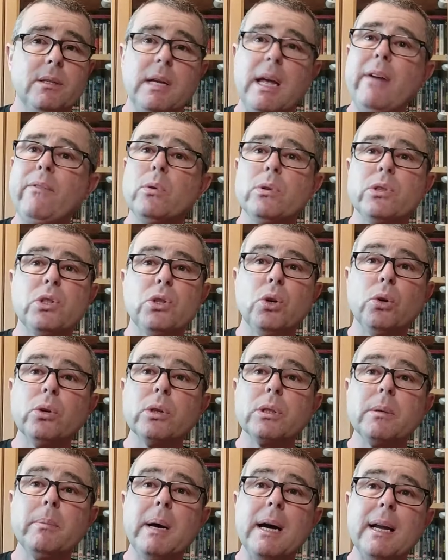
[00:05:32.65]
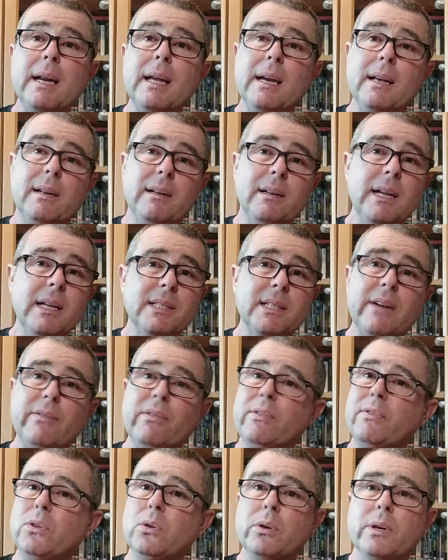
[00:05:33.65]
Everyone's talked about it. Let's
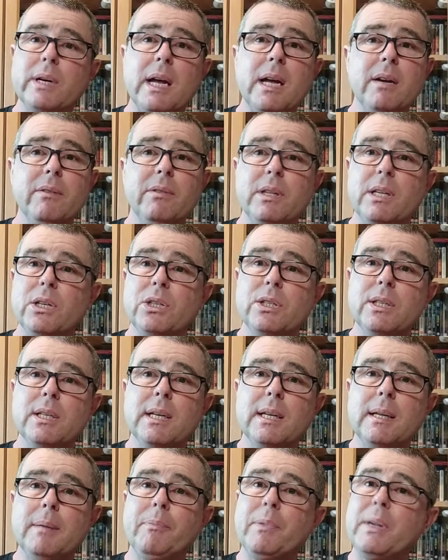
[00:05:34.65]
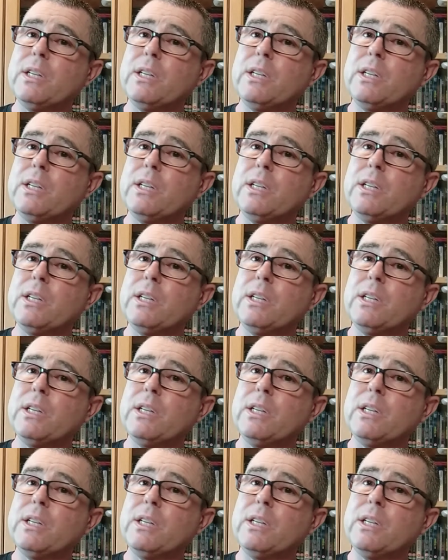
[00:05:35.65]
have a 4K of it this year.